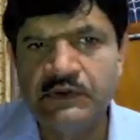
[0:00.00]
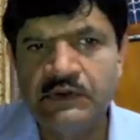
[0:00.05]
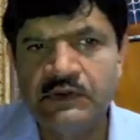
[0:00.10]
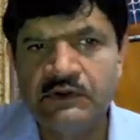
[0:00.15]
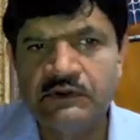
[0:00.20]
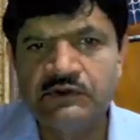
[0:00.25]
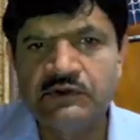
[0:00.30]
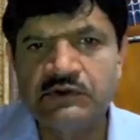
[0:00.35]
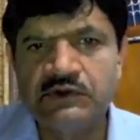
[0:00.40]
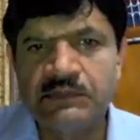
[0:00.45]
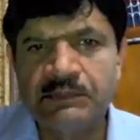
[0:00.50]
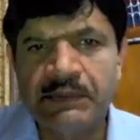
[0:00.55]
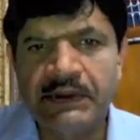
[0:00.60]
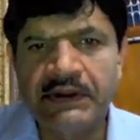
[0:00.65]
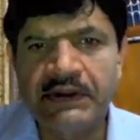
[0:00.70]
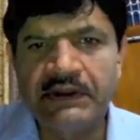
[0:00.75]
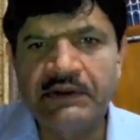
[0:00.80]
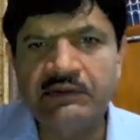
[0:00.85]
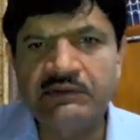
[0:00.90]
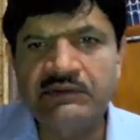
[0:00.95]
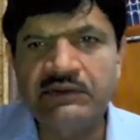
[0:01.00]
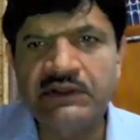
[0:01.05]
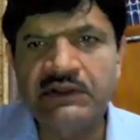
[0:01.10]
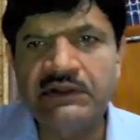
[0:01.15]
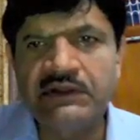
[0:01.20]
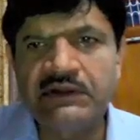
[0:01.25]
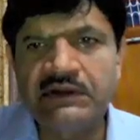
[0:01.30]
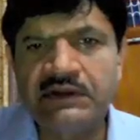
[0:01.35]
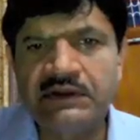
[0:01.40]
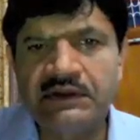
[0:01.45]
So depending on
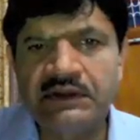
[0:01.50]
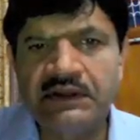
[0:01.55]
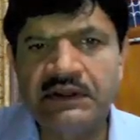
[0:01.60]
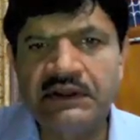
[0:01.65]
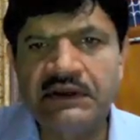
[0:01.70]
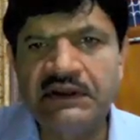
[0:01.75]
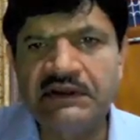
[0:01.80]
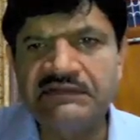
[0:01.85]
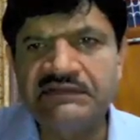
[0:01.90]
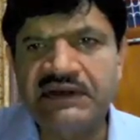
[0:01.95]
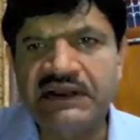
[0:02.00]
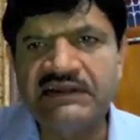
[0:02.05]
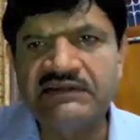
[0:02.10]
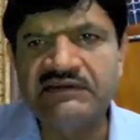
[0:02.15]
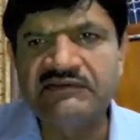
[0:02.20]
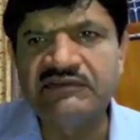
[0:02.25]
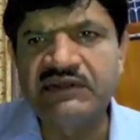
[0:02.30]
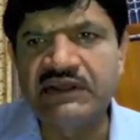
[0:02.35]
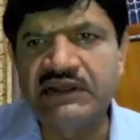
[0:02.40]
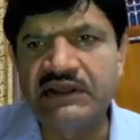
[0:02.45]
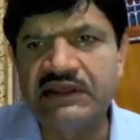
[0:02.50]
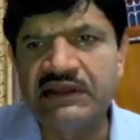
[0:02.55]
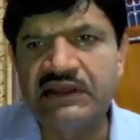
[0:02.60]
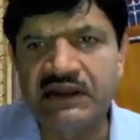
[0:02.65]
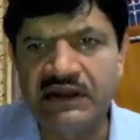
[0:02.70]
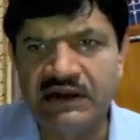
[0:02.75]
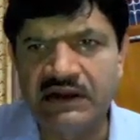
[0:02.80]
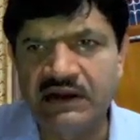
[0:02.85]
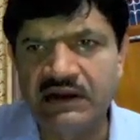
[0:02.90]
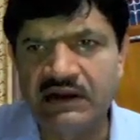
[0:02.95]
the area, size of the
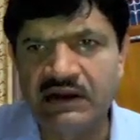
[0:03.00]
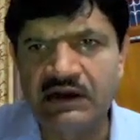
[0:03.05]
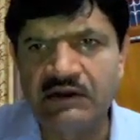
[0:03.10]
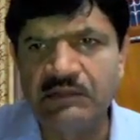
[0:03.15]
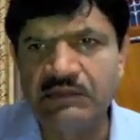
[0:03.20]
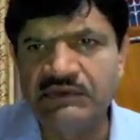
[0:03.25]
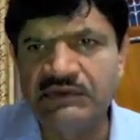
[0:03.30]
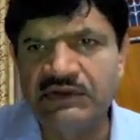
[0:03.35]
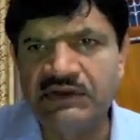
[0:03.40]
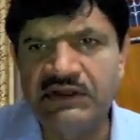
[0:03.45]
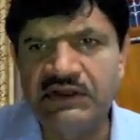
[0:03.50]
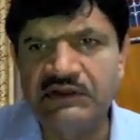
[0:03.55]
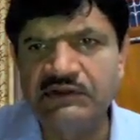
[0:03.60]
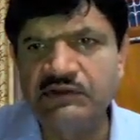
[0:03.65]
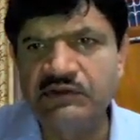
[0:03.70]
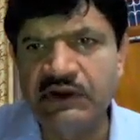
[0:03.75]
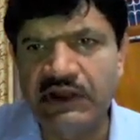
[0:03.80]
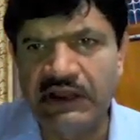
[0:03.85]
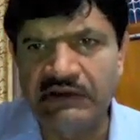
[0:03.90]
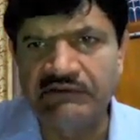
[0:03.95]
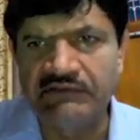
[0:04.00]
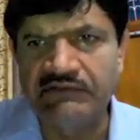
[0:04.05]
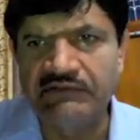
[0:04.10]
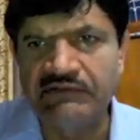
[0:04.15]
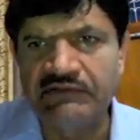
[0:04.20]
area, how much area you have,